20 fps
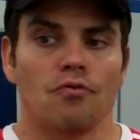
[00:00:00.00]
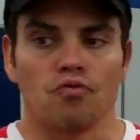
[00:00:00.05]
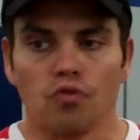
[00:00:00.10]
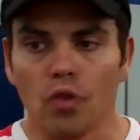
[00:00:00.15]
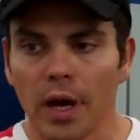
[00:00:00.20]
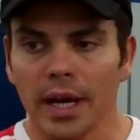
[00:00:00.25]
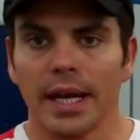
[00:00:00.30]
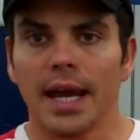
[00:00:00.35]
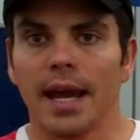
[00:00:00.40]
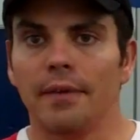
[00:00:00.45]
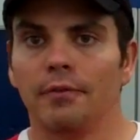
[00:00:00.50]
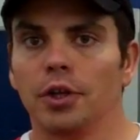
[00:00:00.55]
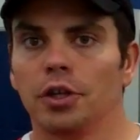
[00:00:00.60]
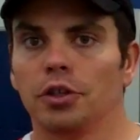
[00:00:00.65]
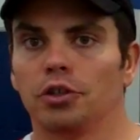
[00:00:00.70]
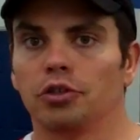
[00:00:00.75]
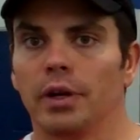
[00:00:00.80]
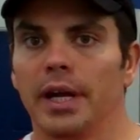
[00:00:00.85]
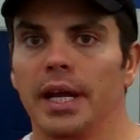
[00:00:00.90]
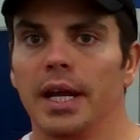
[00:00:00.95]
right after you
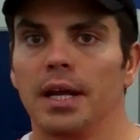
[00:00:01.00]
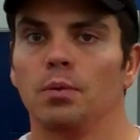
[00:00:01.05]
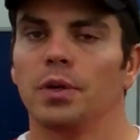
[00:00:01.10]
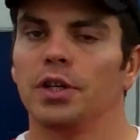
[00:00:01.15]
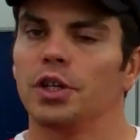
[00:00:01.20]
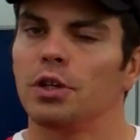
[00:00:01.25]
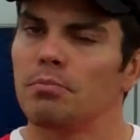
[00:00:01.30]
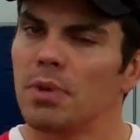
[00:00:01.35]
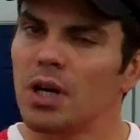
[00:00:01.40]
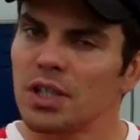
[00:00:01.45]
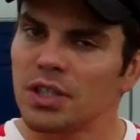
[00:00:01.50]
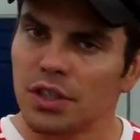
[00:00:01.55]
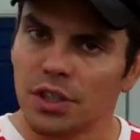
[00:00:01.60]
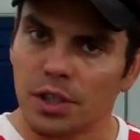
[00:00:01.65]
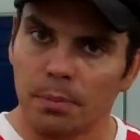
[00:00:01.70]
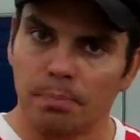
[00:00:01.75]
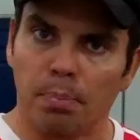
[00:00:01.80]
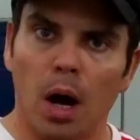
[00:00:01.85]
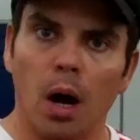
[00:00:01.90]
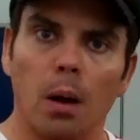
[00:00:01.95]
train, when your muscles
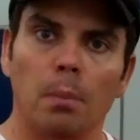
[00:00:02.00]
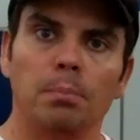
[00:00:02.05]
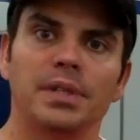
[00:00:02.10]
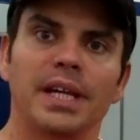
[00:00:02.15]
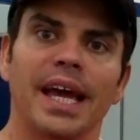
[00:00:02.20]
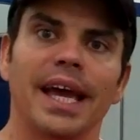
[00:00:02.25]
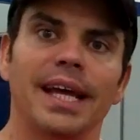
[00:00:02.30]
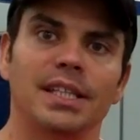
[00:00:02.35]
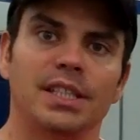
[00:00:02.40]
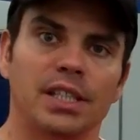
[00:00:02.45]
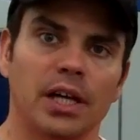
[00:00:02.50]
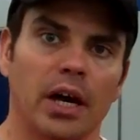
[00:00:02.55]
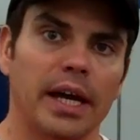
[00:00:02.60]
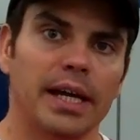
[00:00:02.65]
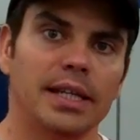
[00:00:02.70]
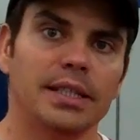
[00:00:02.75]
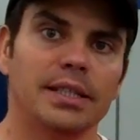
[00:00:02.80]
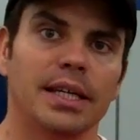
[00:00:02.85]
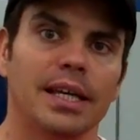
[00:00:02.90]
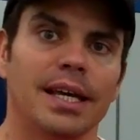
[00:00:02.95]
are pumped and
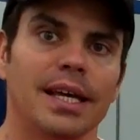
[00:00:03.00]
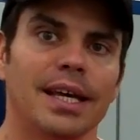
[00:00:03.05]
tight,